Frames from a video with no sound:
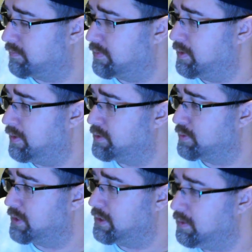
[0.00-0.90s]
that's what
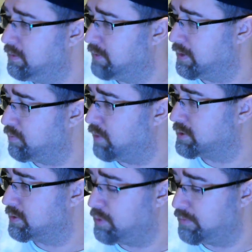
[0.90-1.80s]
they do. They watch
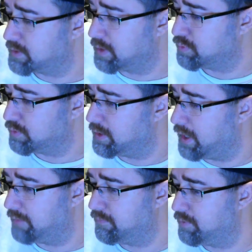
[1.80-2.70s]
their movies. It comes with a
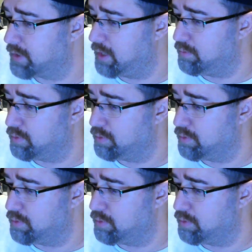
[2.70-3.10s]
9-foot cable.